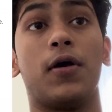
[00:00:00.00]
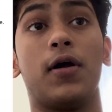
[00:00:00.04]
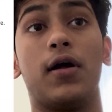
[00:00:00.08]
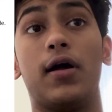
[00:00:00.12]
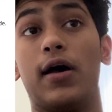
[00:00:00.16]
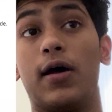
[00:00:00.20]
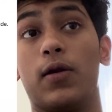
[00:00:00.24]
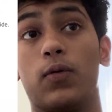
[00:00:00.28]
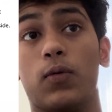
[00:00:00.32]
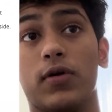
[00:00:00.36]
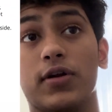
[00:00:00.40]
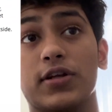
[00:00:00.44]

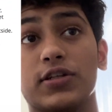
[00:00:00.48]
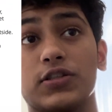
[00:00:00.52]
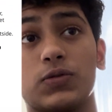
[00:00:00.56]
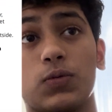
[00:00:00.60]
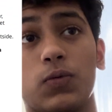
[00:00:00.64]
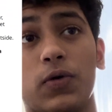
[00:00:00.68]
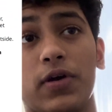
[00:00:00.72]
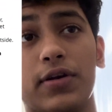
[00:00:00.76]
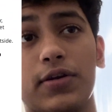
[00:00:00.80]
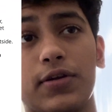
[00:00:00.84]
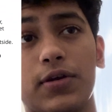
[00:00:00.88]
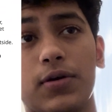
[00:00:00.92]
And when it's
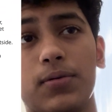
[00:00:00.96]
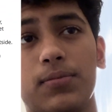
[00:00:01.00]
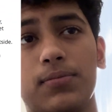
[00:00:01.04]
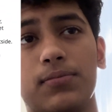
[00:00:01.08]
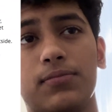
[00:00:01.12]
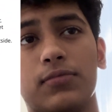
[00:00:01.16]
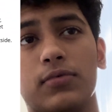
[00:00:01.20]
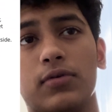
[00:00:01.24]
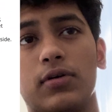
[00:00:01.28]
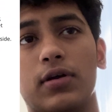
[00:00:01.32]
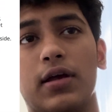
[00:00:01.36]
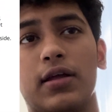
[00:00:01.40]
winter
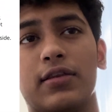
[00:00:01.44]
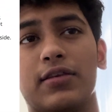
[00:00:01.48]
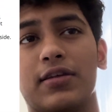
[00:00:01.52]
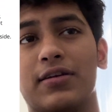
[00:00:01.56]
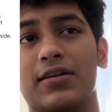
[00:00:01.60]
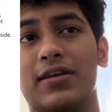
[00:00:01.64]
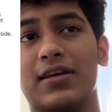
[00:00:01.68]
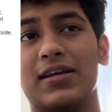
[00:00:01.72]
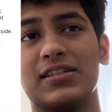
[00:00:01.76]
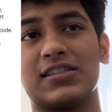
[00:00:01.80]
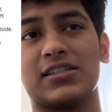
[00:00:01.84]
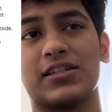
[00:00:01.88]
and the
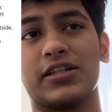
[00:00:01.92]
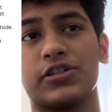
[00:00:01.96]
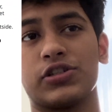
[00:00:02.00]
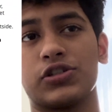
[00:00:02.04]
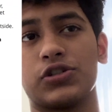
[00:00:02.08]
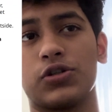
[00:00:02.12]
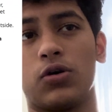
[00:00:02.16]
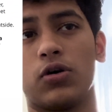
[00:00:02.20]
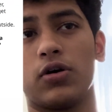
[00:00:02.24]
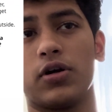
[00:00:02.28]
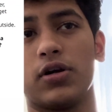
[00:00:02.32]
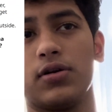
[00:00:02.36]
days get
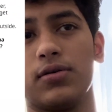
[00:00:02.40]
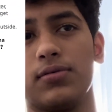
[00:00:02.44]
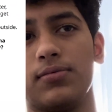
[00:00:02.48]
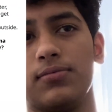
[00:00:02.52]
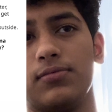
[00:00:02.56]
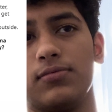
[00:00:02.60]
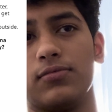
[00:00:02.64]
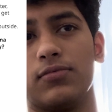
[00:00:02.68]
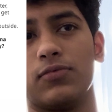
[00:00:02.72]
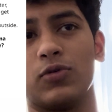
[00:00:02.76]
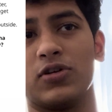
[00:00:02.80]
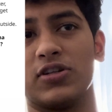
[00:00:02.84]
shorter,
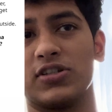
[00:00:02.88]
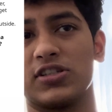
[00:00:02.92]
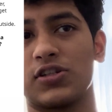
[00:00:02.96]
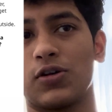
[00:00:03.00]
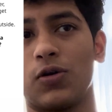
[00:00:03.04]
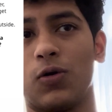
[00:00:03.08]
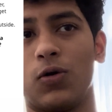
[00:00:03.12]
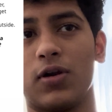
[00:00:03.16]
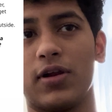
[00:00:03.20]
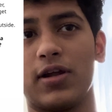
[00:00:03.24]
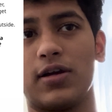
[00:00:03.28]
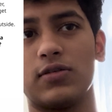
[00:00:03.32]
when it's
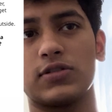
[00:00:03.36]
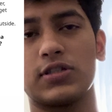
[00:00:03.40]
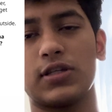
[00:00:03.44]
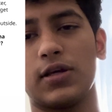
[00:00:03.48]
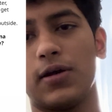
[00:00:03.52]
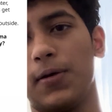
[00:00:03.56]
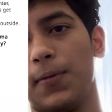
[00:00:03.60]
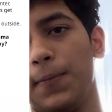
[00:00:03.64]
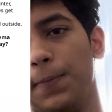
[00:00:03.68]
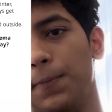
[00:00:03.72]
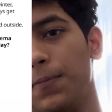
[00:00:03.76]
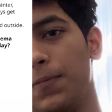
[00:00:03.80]
cold
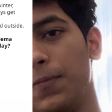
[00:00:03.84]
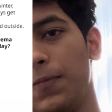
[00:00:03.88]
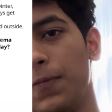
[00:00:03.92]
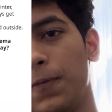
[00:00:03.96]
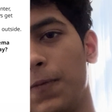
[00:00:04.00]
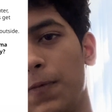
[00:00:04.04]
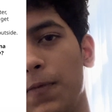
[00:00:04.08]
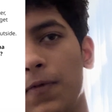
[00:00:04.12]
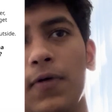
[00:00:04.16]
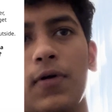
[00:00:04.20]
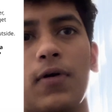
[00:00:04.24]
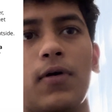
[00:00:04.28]
outside,
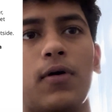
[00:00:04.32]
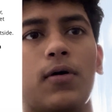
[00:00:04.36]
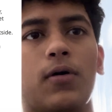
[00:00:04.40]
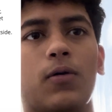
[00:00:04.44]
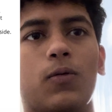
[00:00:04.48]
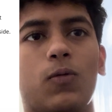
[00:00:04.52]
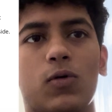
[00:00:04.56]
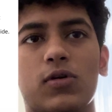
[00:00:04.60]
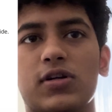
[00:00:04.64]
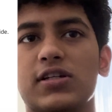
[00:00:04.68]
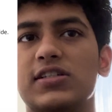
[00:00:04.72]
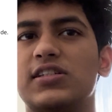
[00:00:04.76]

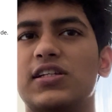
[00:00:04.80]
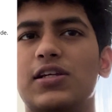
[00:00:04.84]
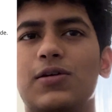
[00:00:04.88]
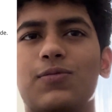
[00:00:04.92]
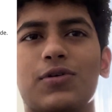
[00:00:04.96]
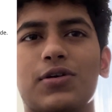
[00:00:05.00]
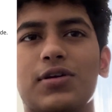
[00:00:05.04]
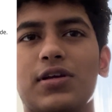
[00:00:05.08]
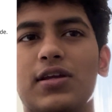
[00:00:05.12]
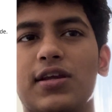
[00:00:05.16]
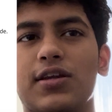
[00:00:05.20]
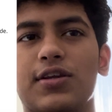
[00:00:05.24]
what is
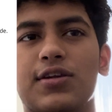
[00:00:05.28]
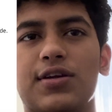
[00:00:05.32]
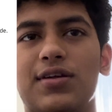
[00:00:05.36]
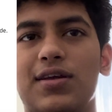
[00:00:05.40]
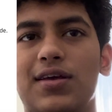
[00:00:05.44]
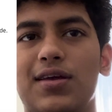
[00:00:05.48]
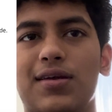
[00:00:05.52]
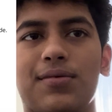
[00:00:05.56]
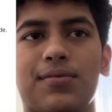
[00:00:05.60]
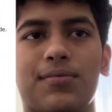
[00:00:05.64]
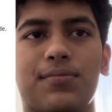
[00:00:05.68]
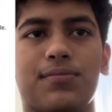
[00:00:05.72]
Neema eating
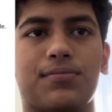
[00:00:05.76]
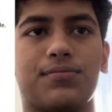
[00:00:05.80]
today?